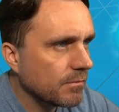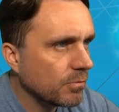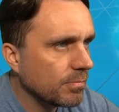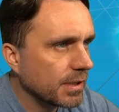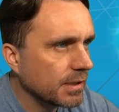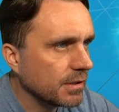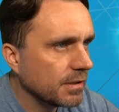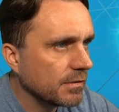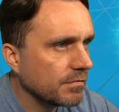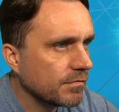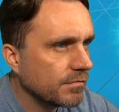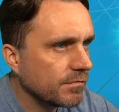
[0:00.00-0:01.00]
we'll bring the
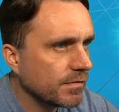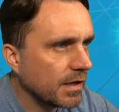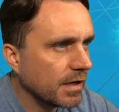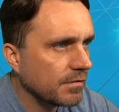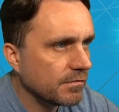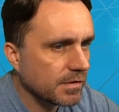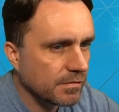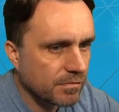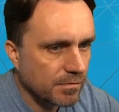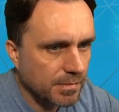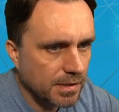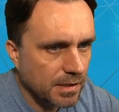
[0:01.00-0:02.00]
five in
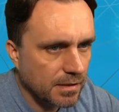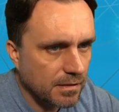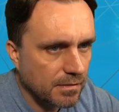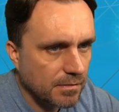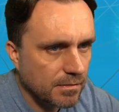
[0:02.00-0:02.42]
from here.